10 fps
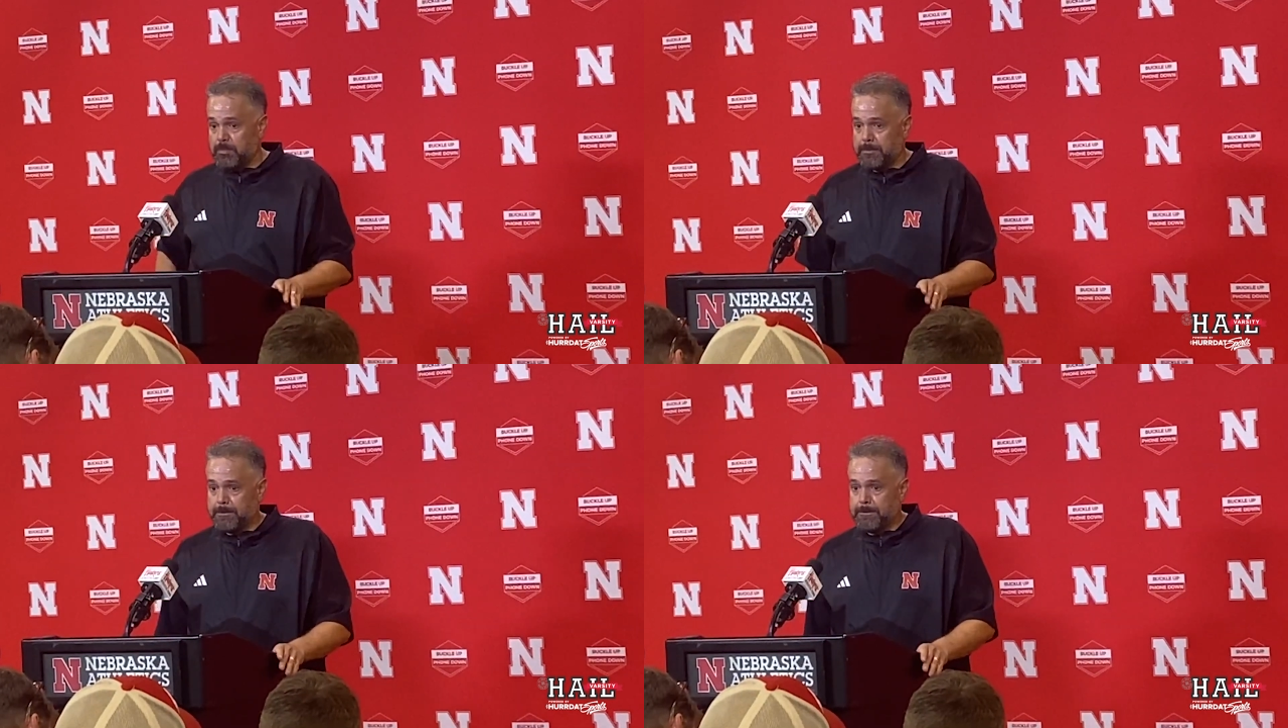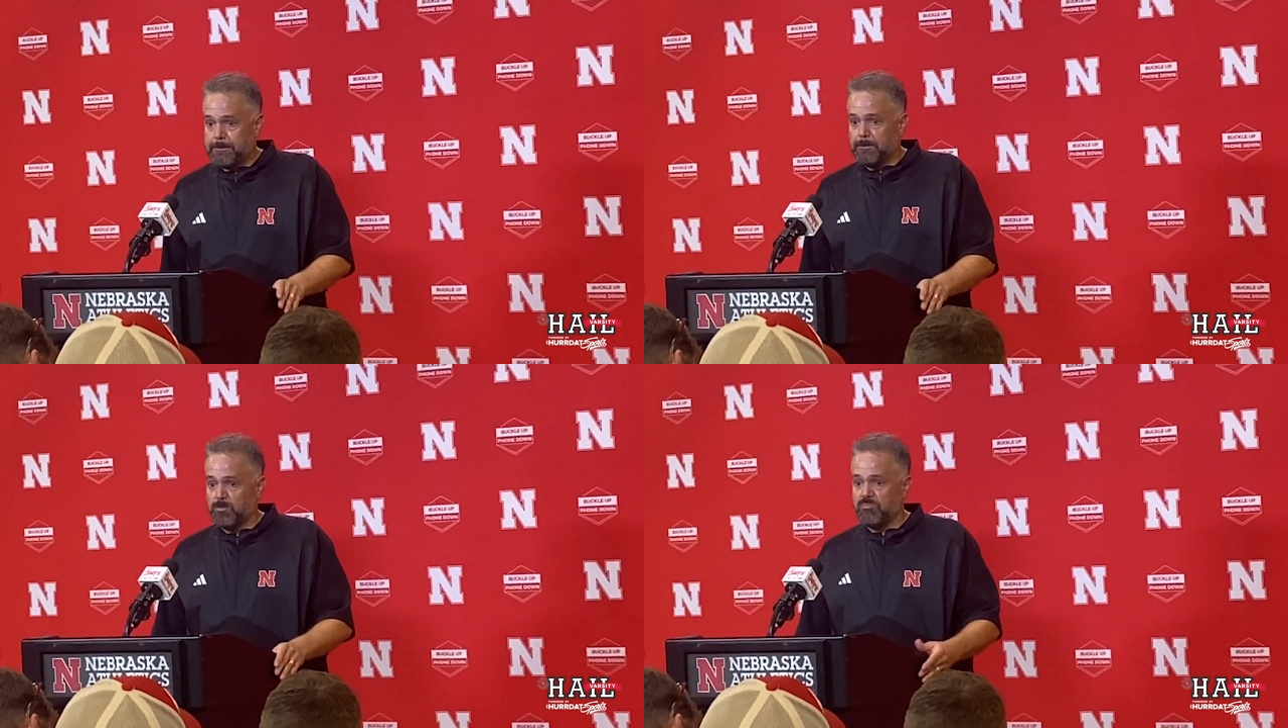your young
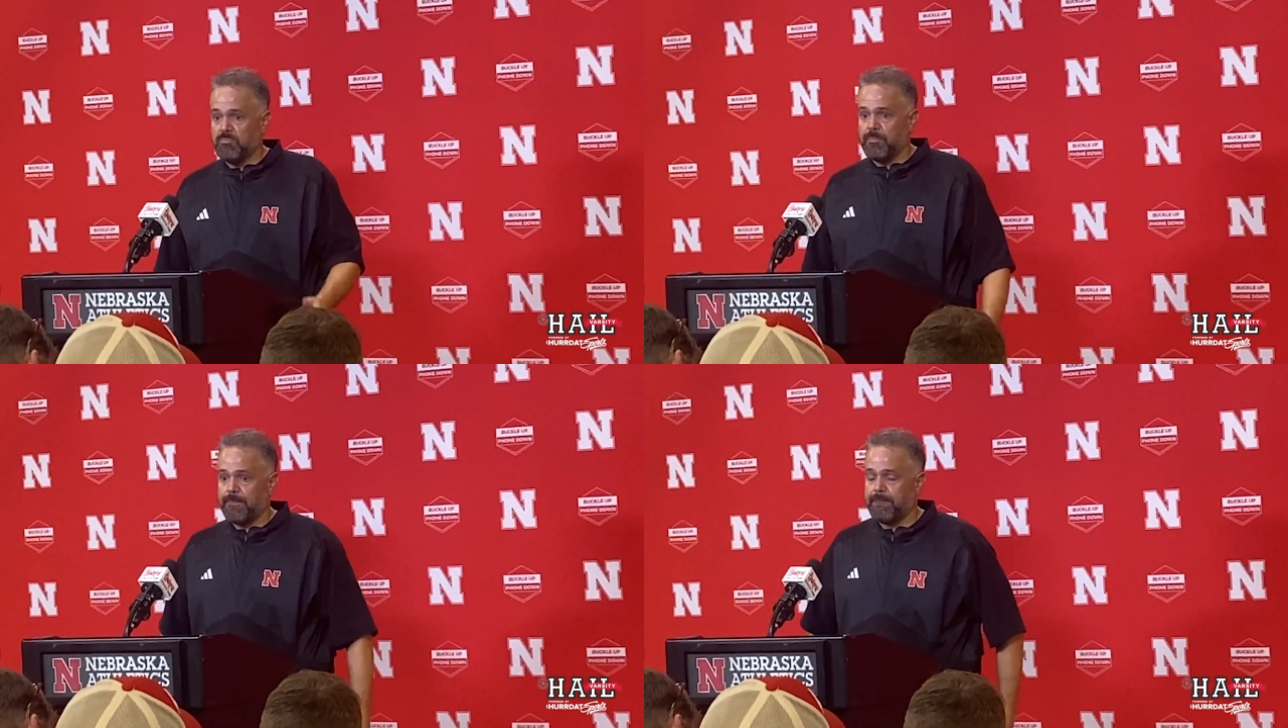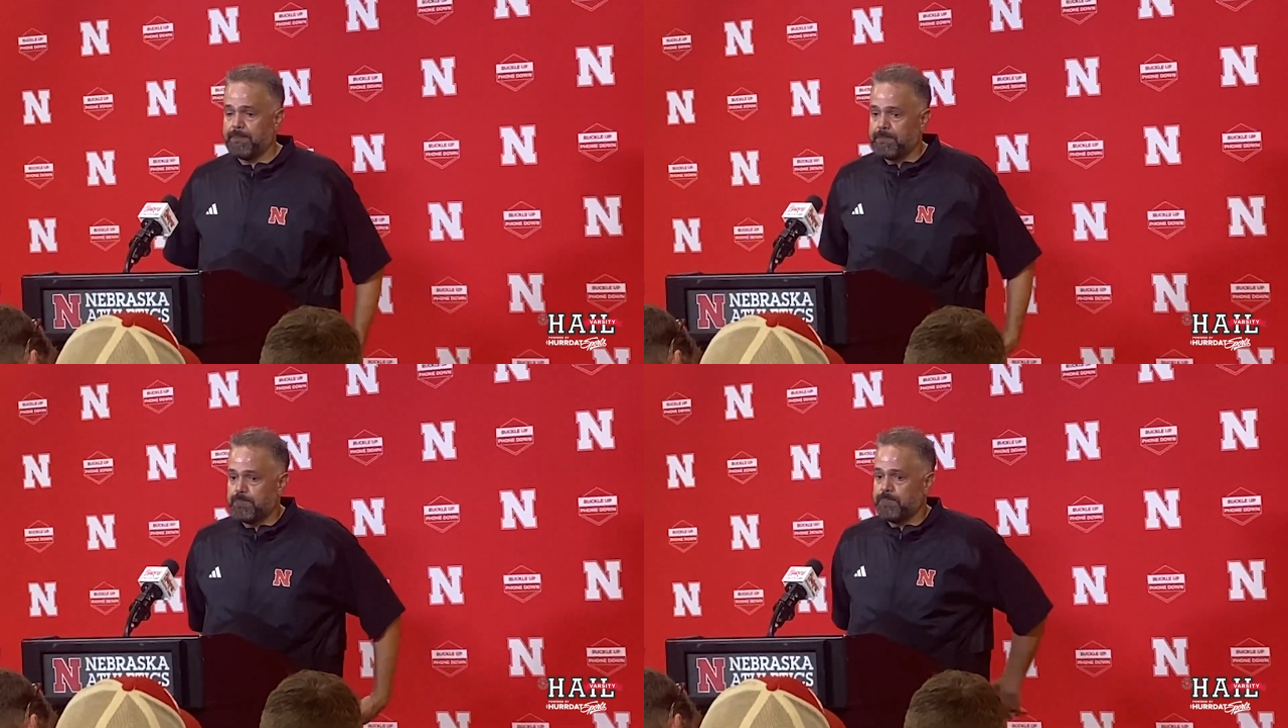quarterback
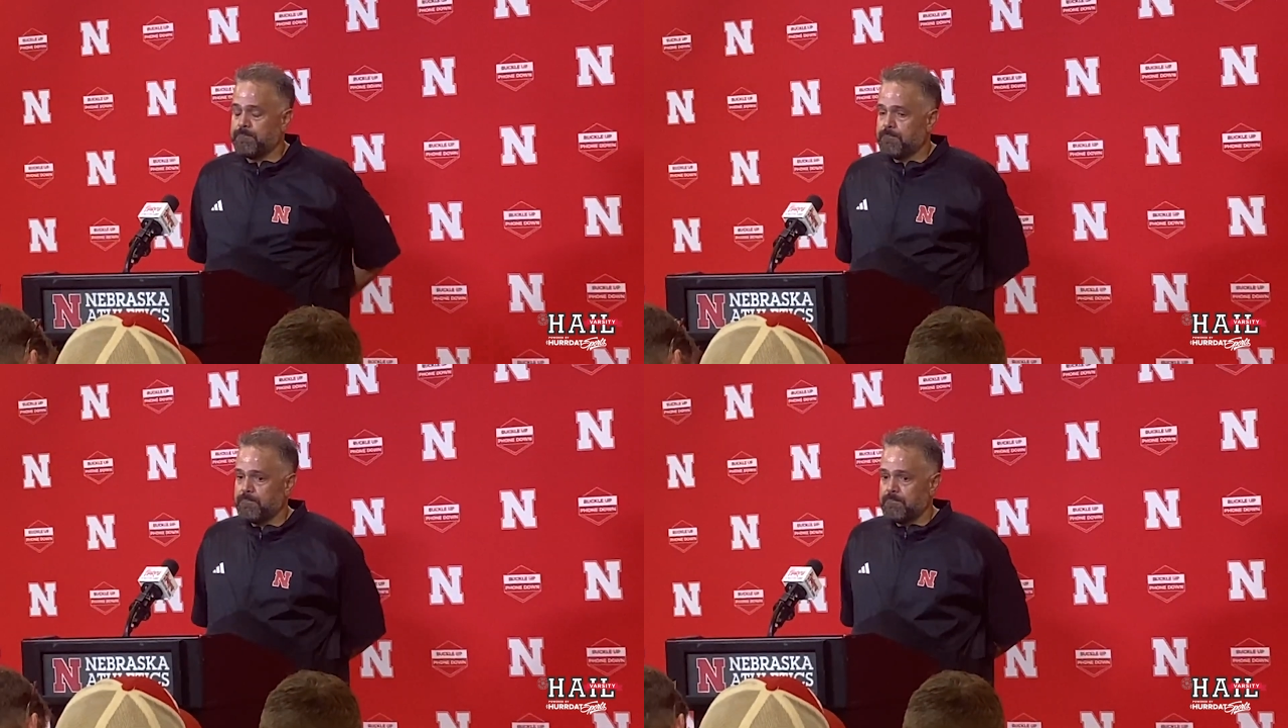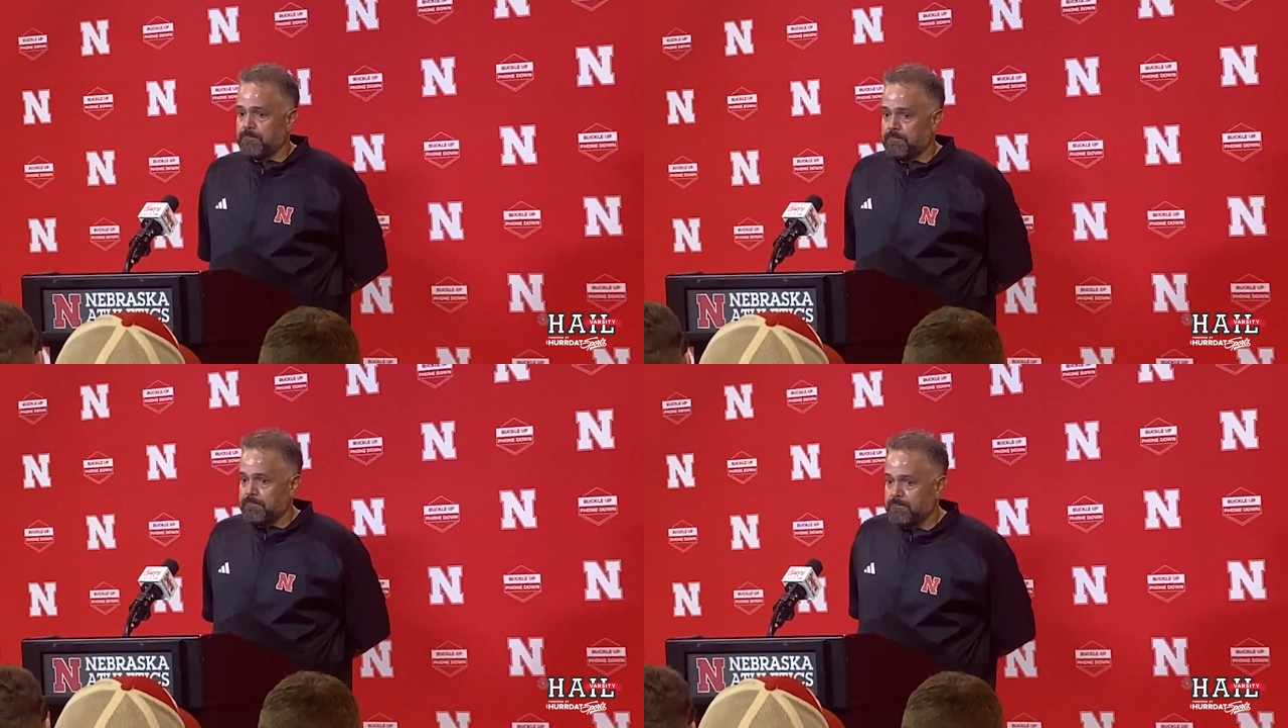time to
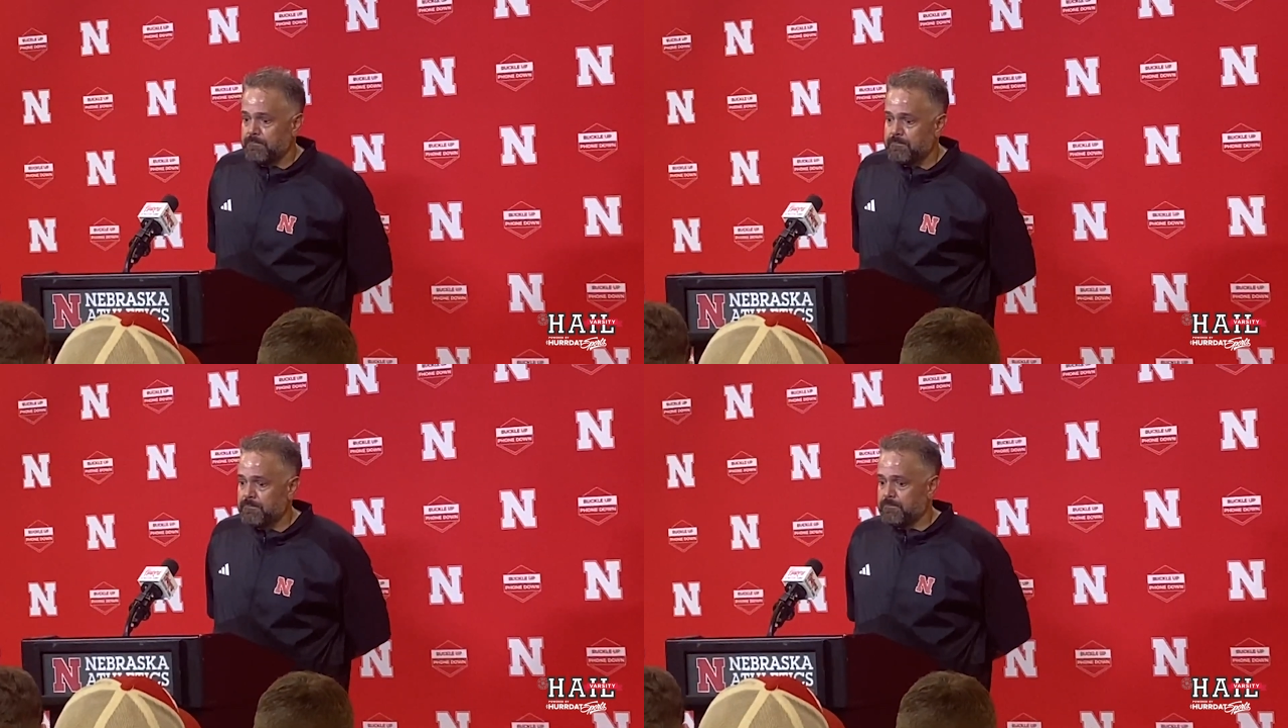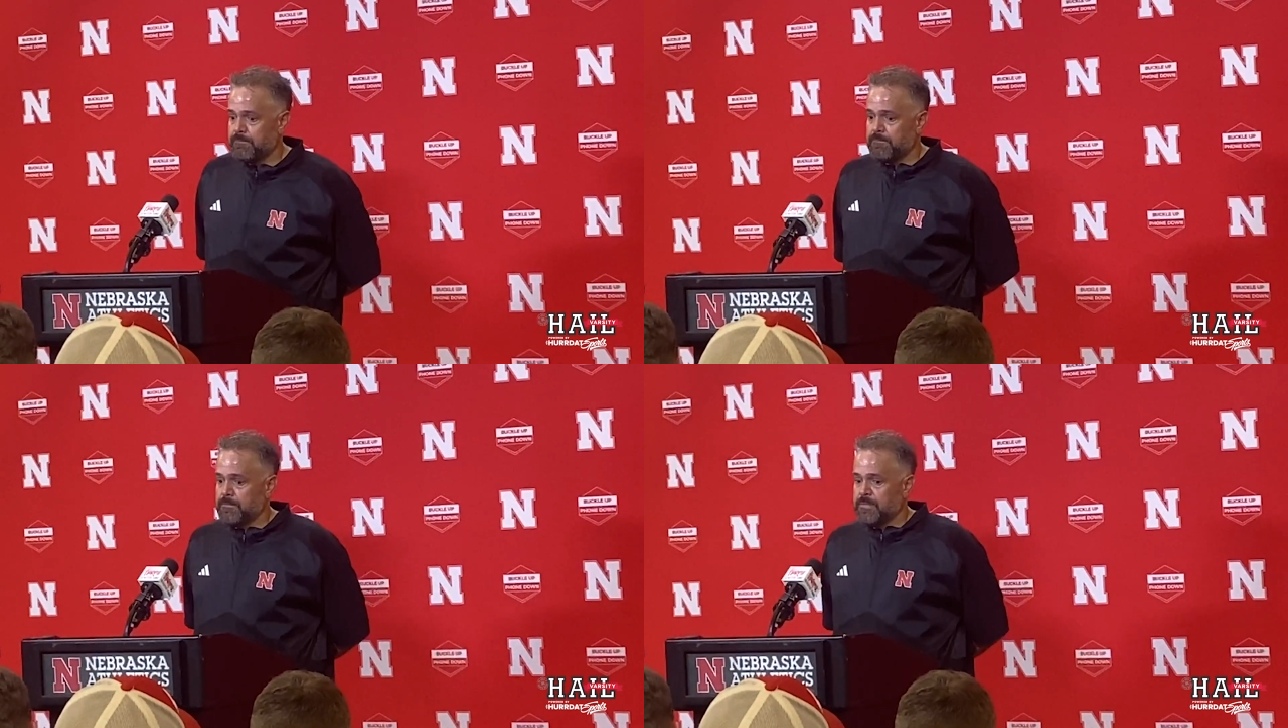find his sea legs
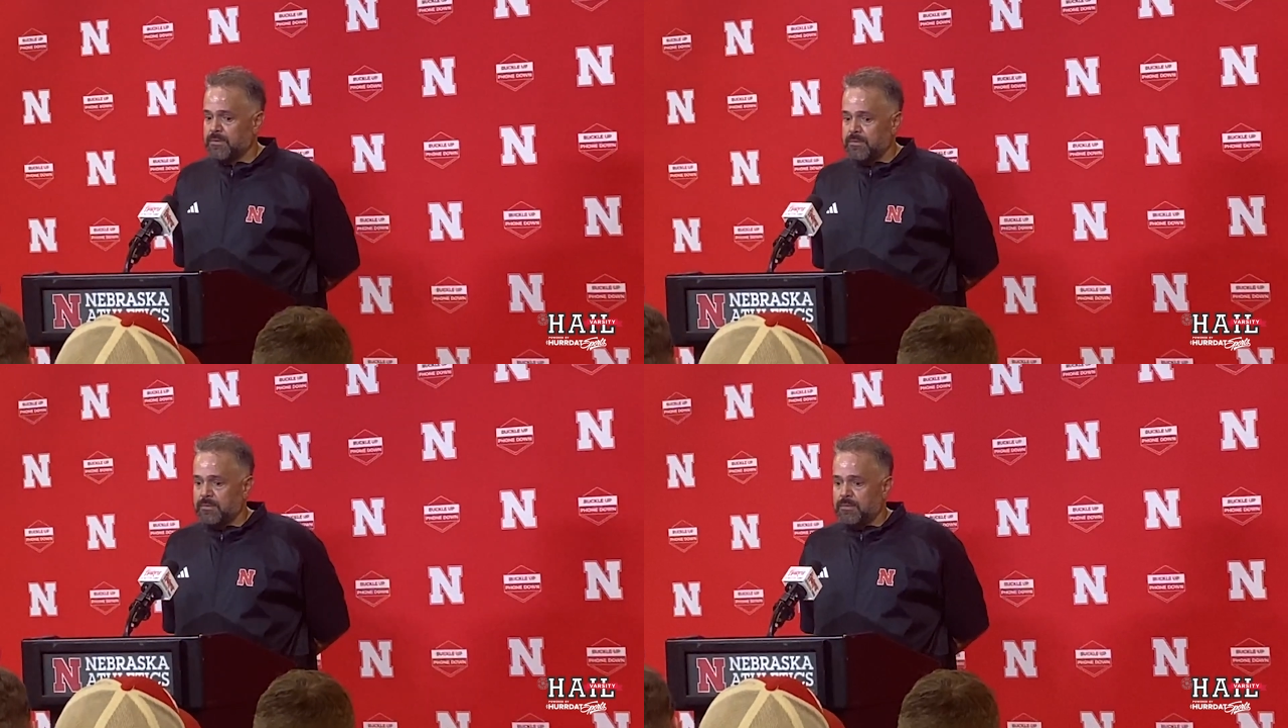out there?